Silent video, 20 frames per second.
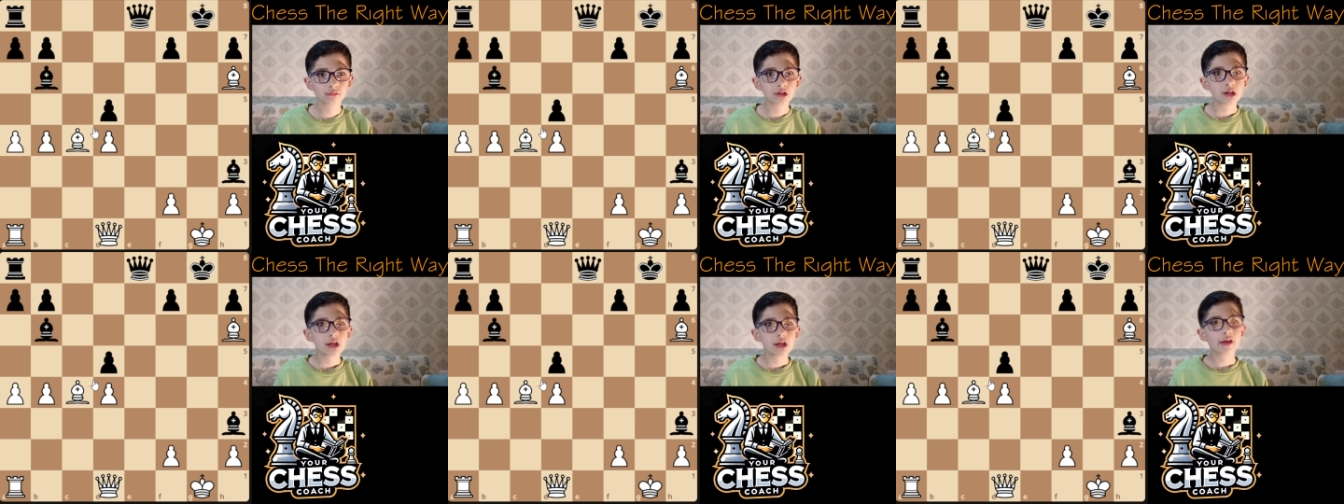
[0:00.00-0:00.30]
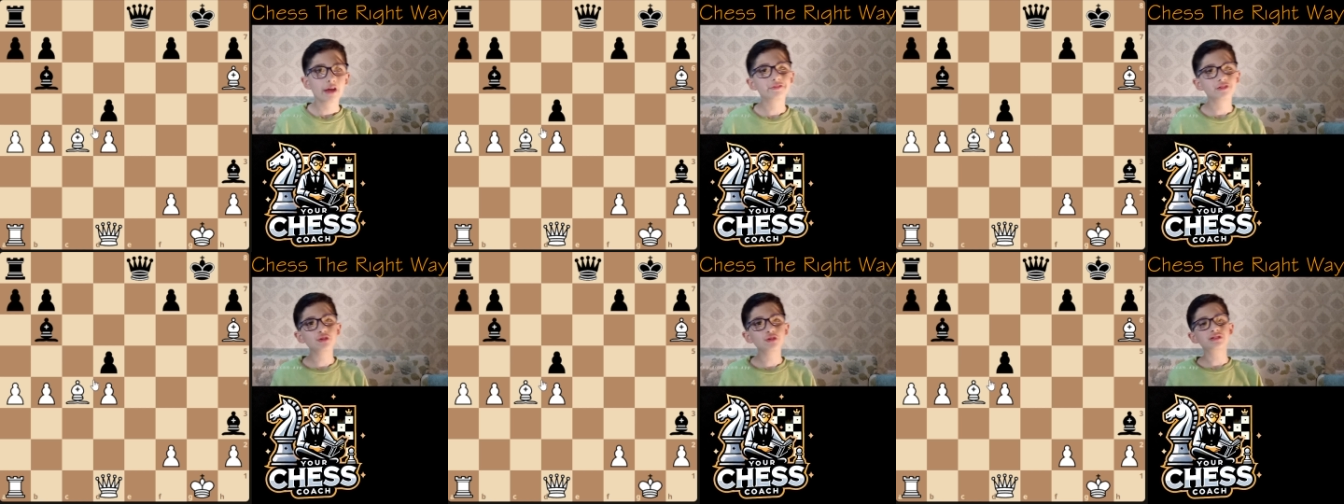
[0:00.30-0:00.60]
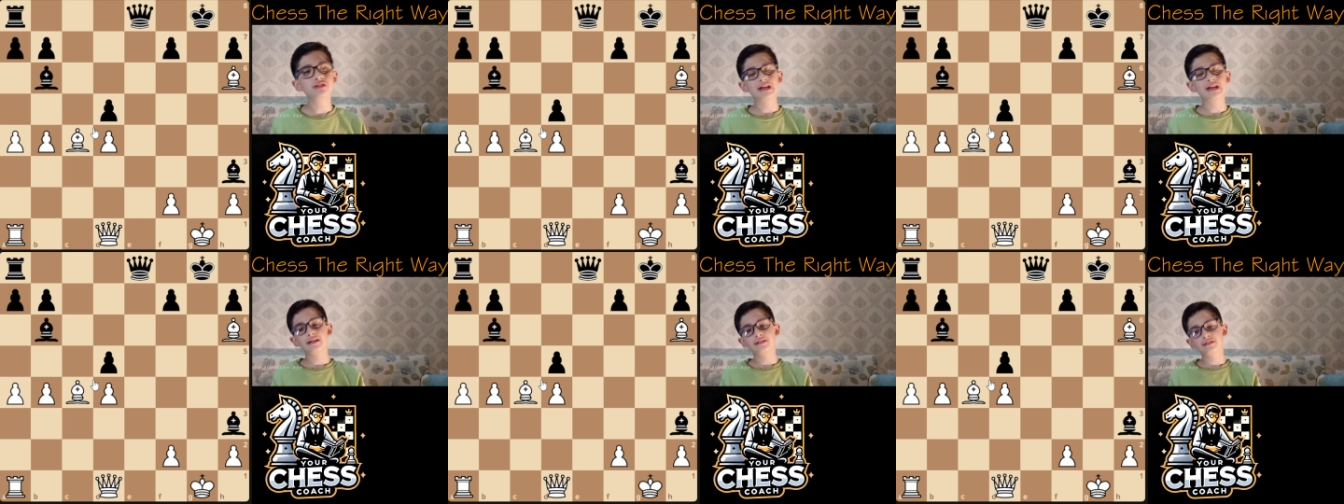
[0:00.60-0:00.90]
If you
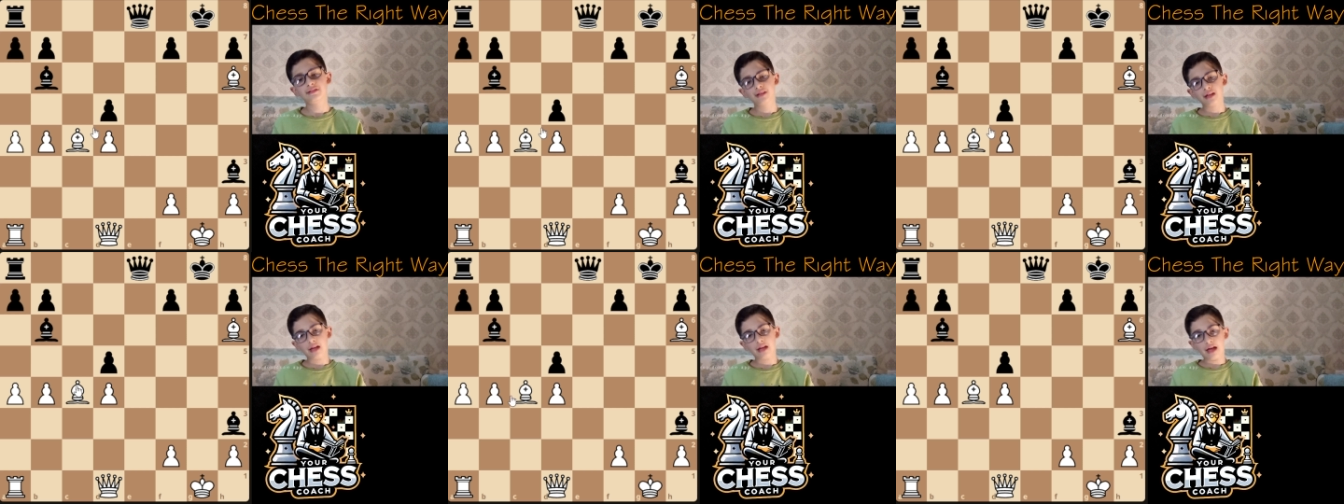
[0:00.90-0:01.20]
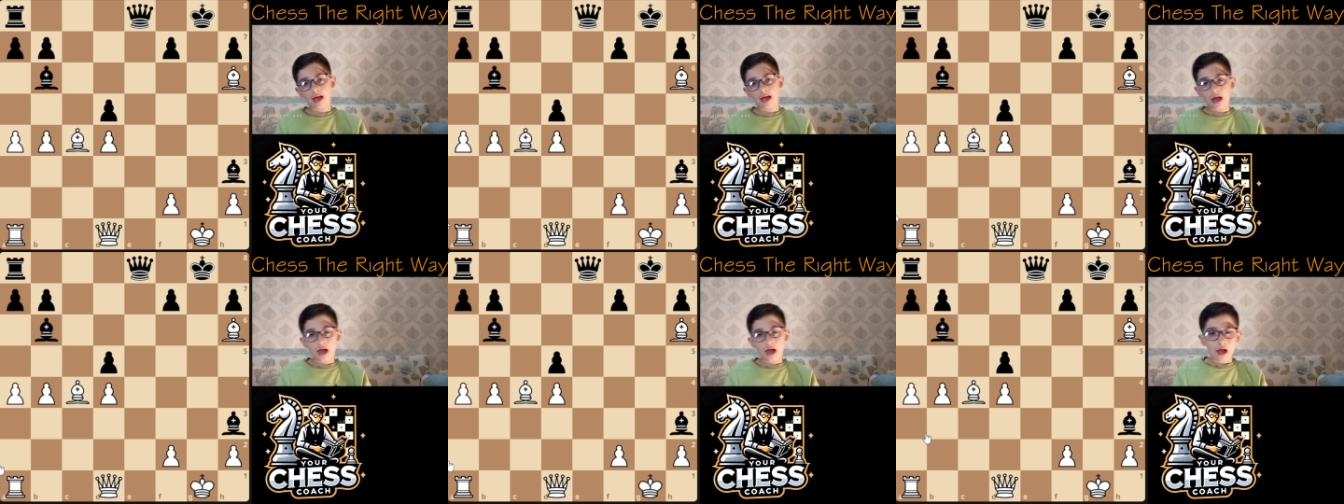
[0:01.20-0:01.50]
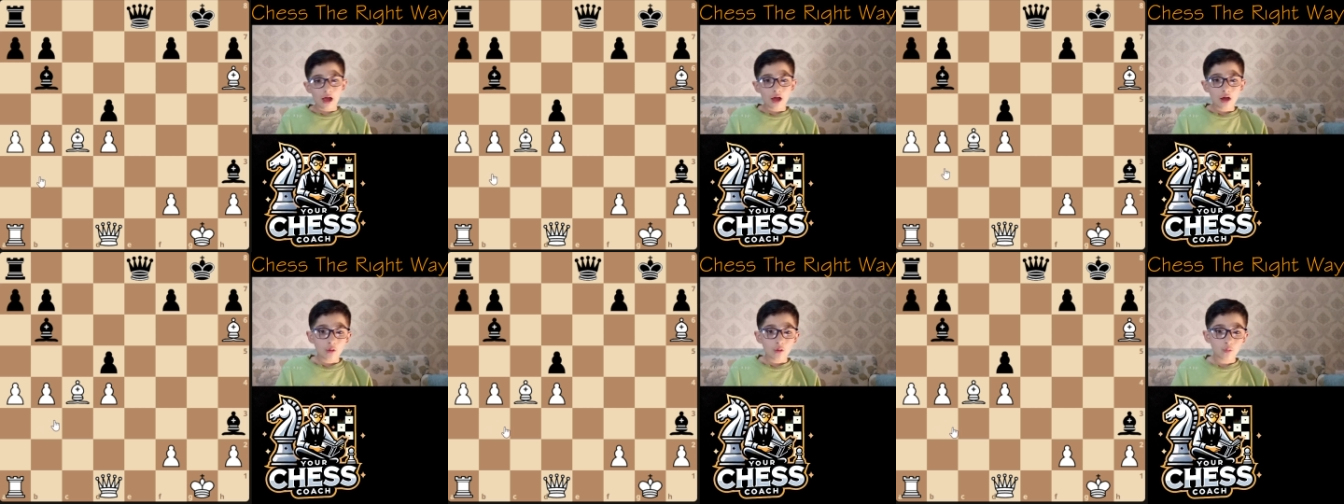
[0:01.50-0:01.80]
said
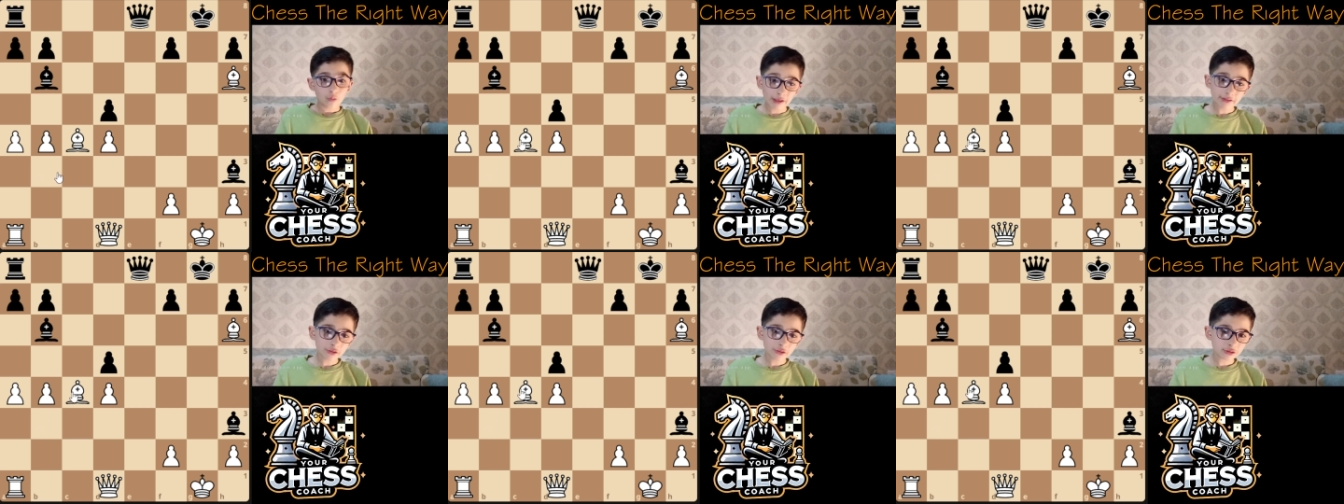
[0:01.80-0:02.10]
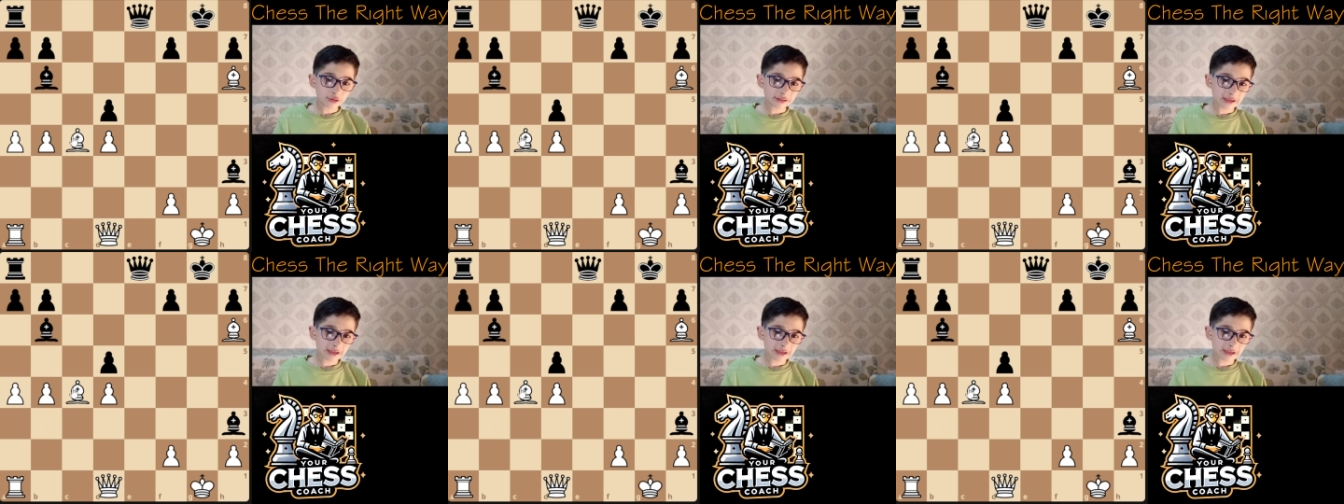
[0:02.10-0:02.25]
white could